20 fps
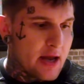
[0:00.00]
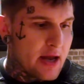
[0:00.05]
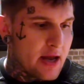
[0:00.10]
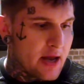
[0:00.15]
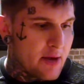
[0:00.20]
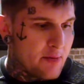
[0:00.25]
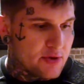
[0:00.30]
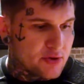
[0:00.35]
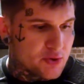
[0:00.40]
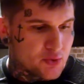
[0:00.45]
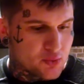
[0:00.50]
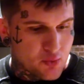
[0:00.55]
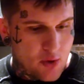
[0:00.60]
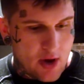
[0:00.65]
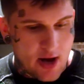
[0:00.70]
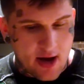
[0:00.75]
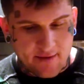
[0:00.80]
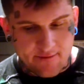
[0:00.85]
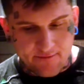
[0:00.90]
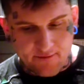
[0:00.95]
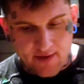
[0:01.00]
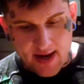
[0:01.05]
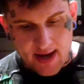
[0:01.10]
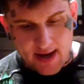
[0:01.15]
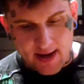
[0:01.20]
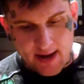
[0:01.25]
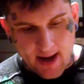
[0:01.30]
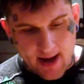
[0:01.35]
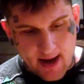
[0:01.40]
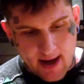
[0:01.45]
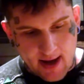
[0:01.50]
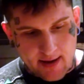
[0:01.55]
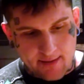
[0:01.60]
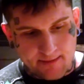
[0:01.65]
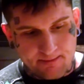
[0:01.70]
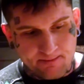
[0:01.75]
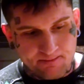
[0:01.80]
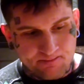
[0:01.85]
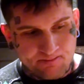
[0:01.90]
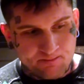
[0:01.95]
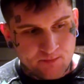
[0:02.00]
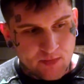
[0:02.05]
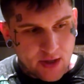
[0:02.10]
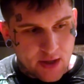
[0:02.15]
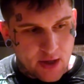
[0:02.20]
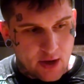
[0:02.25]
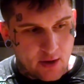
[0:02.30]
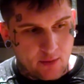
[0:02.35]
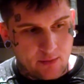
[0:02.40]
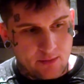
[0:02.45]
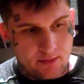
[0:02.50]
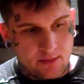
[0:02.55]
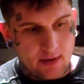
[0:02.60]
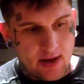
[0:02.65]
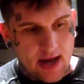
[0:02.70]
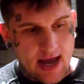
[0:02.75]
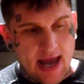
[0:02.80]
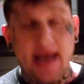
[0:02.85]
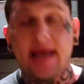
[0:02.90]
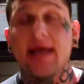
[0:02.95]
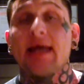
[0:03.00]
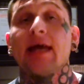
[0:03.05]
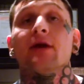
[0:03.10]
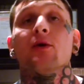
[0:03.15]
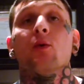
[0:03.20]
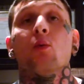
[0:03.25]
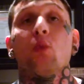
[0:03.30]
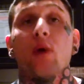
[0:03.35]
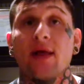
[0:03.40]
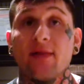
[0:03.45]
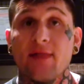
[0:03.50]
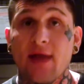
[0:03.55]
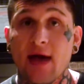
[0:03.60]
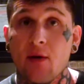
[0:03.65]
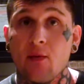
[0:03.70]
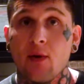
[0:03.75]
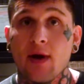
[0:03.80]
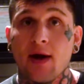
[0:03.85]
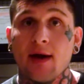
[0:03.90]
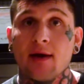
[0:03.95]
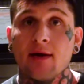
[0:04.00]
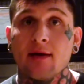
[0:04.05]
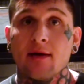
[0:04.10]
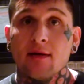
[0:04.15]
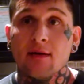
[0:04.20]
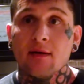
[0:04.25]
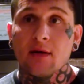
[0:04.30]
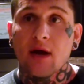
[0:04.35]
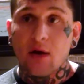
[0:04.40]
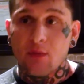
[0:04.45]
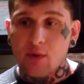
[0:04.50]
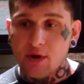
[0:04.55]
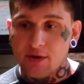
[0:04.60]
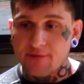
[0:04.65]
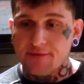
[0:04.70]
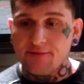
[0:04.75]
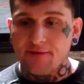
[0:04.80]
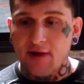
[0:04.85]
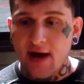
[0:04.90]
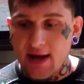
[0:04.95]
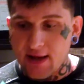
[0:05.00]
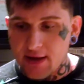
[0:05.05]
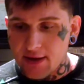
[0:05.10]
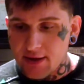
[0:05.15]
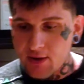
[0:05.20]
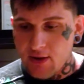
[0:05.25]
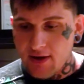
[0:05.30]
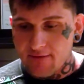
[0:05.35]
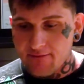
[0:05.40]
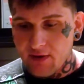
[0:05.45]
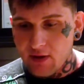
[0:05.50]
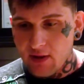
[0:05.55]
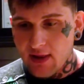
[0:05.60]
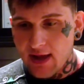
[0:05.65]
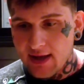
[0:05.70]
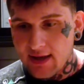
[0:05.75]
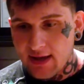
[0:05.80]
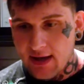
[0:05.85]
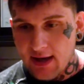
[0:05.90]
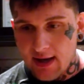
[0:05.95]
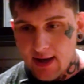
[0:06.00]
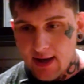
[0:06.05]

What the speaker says: it was rough. And, I hate getting a win that way. I'd rather fight. I felt like